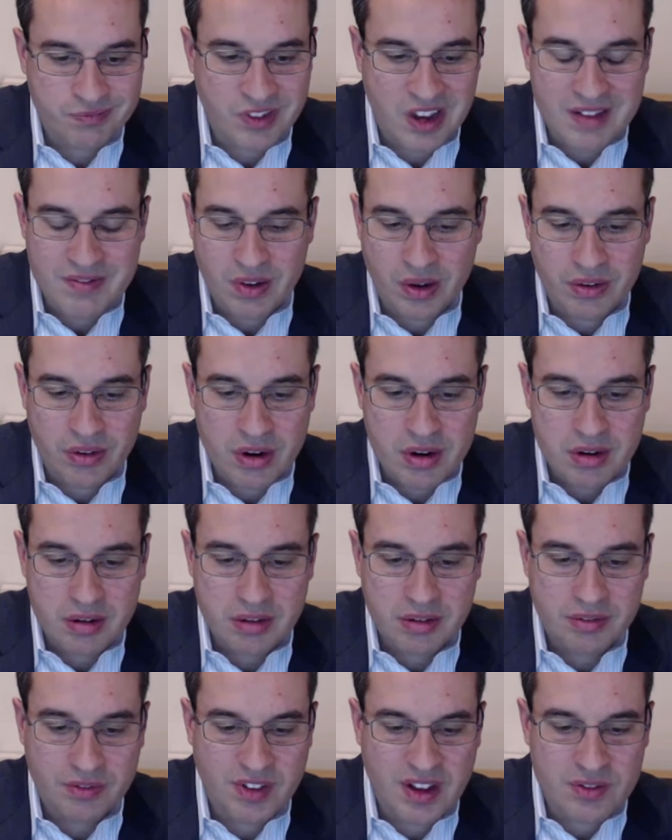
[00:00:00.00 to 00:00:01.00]
500.
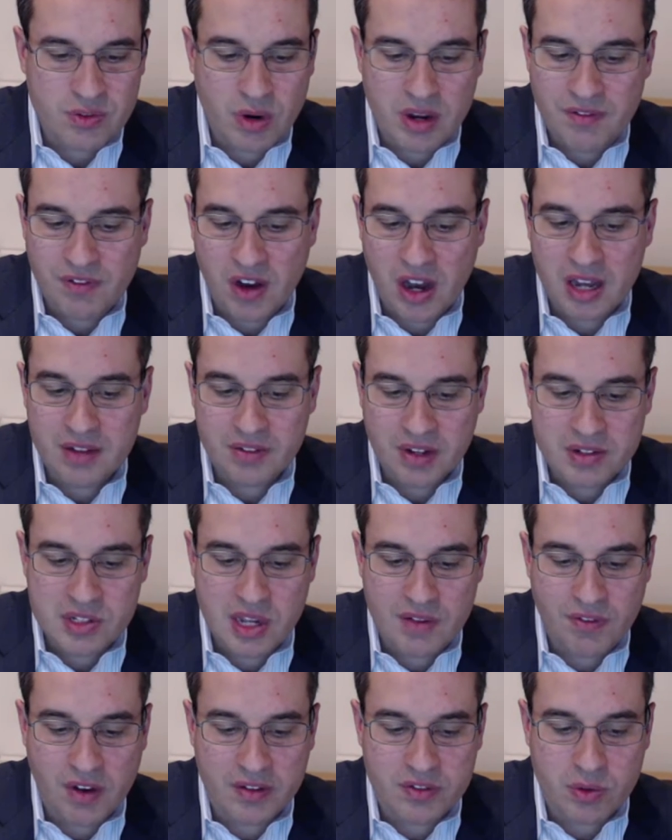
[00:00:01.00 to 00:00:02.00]
525, I'd
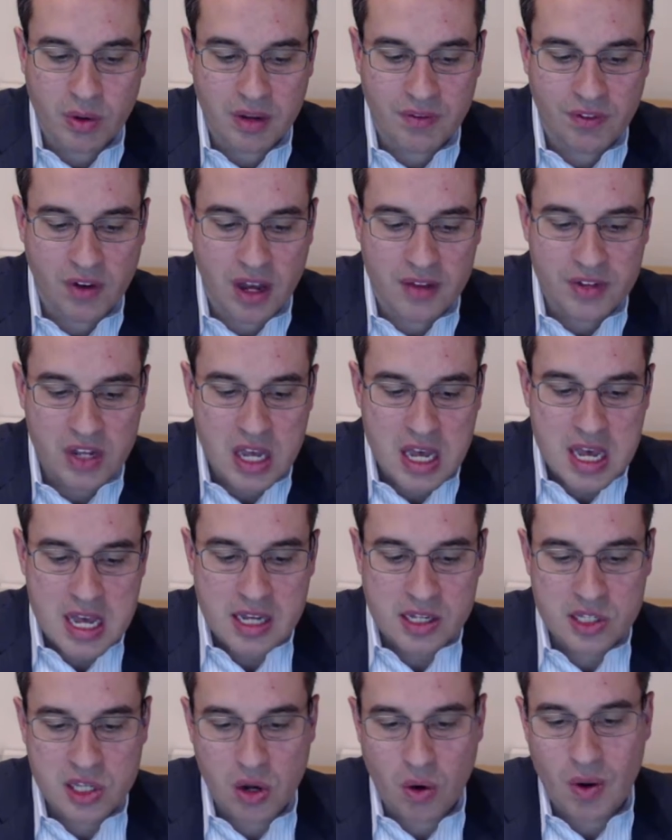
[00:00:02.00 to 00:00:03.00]
say 525.
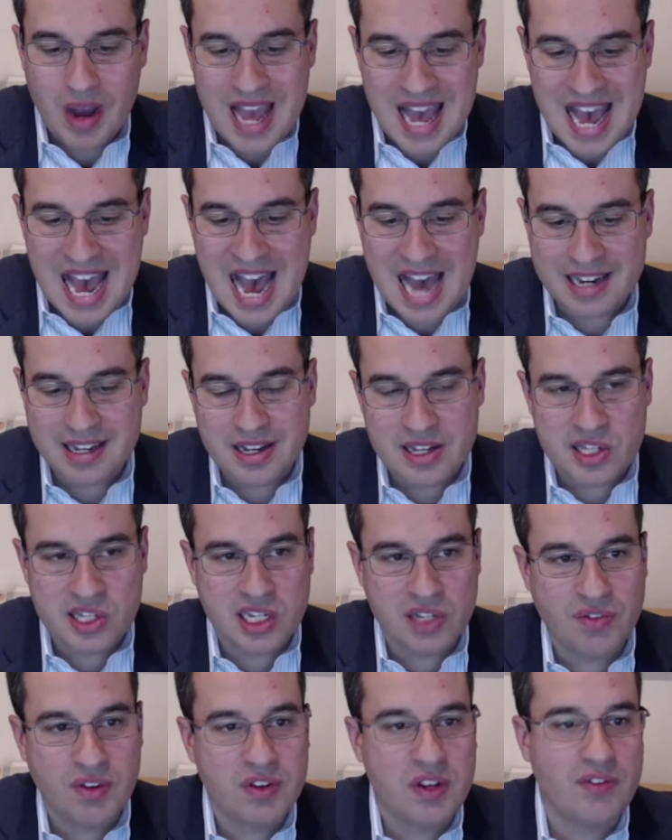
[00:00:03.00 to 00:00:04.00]
So at
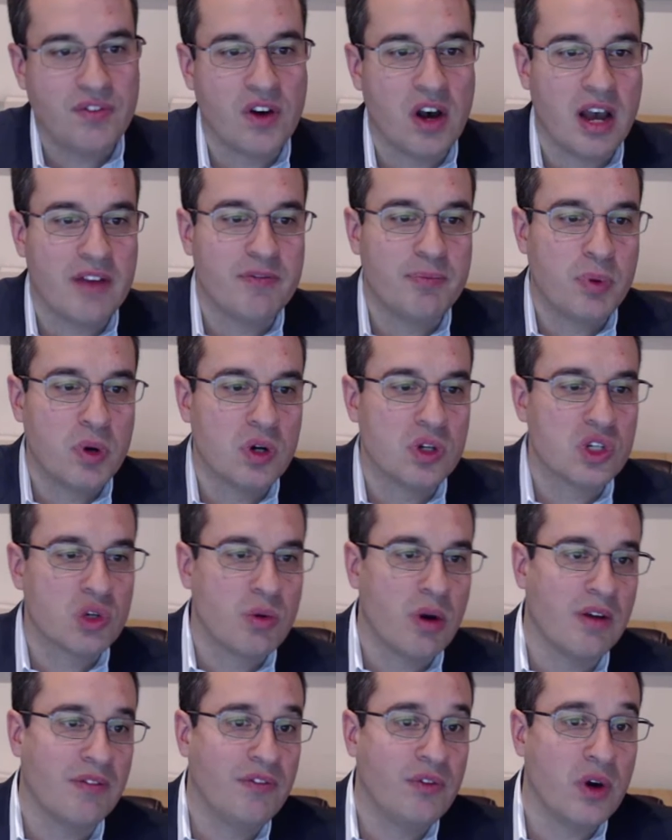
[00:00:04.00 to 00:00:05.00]
$655 per
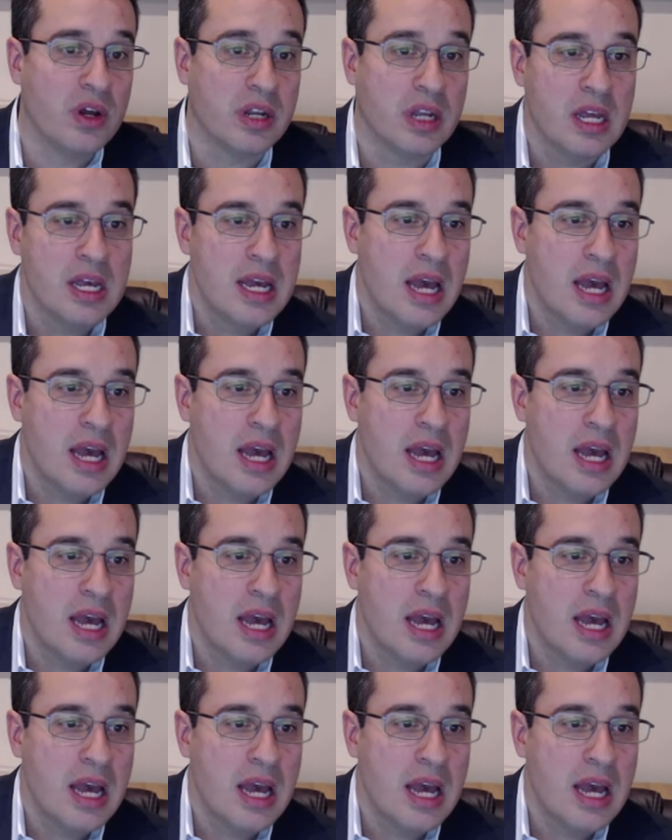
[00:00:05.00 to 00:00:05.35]
square foot,